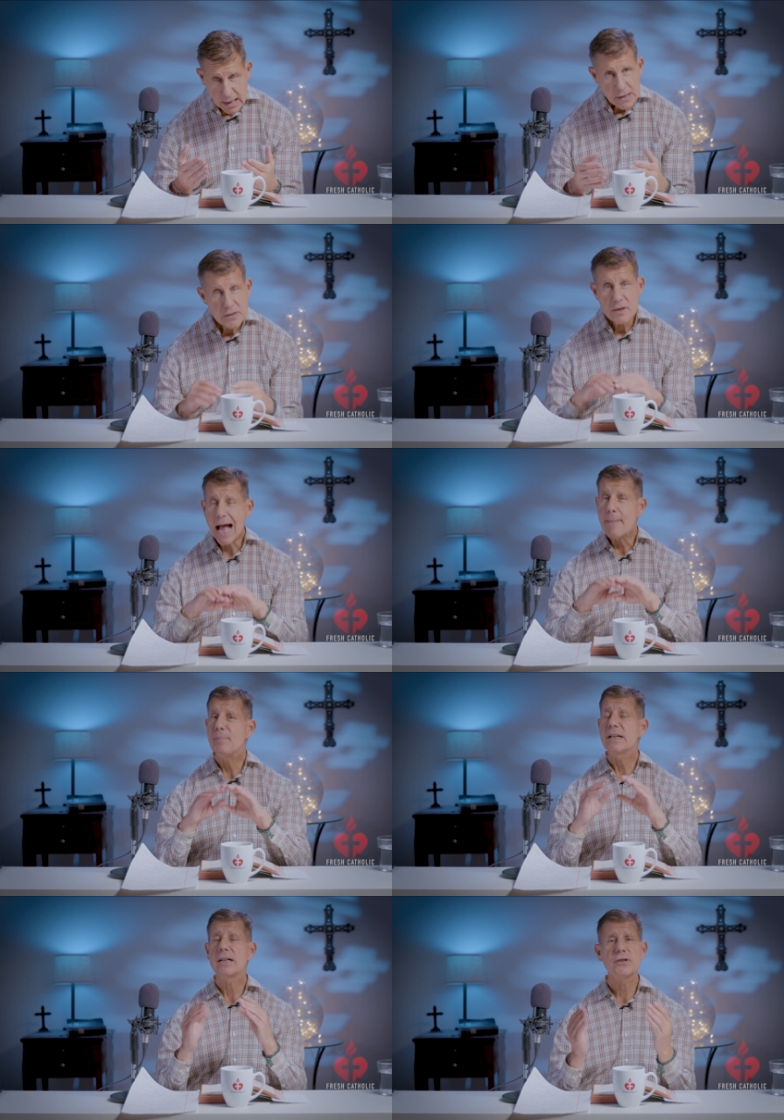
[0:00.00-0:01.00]
Not
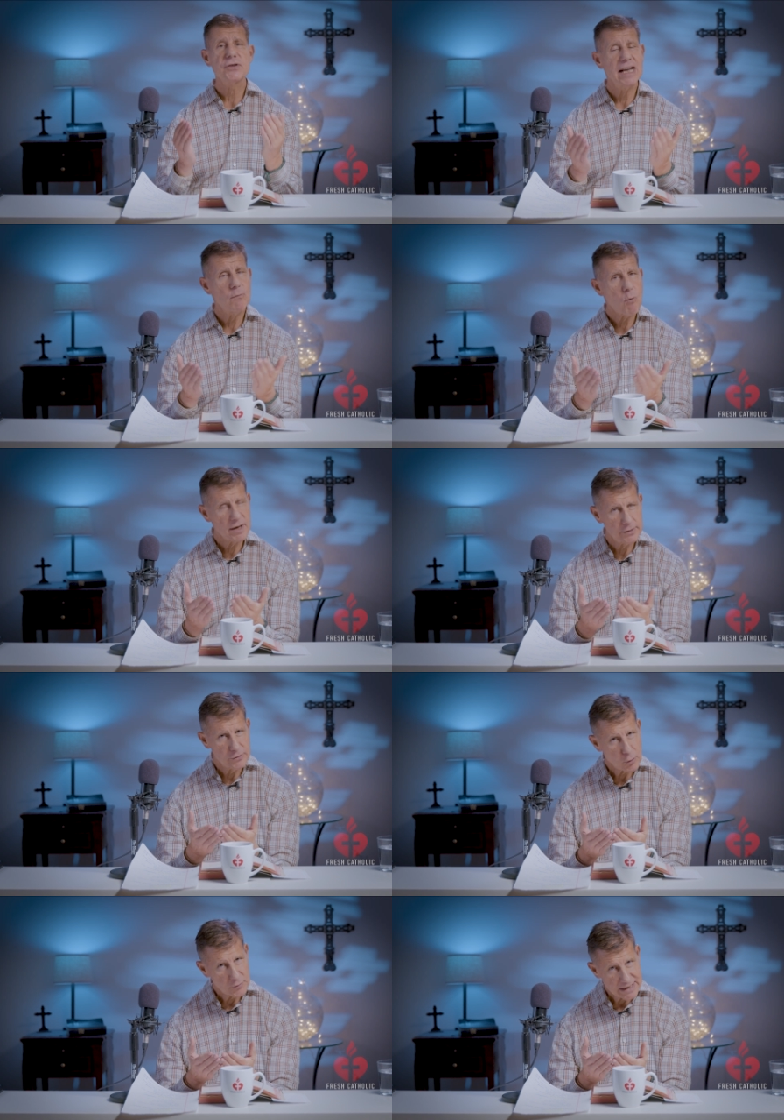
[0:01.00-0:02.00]
because they want to
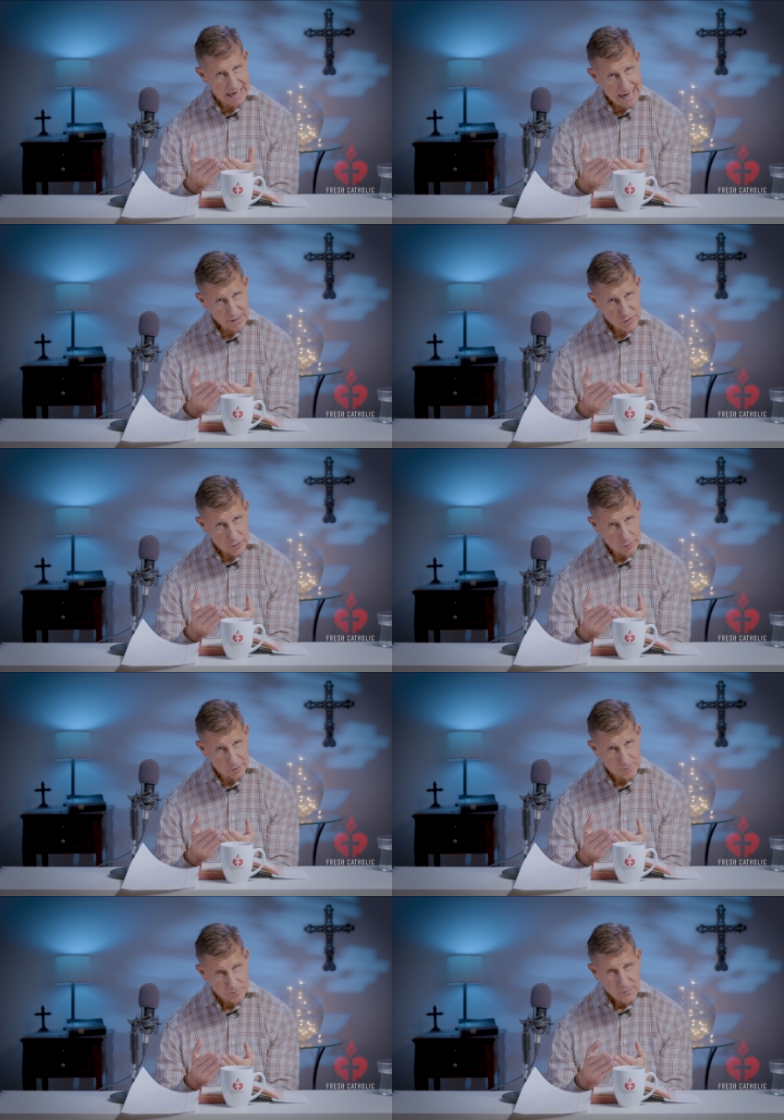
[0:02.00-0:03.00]
know the answer.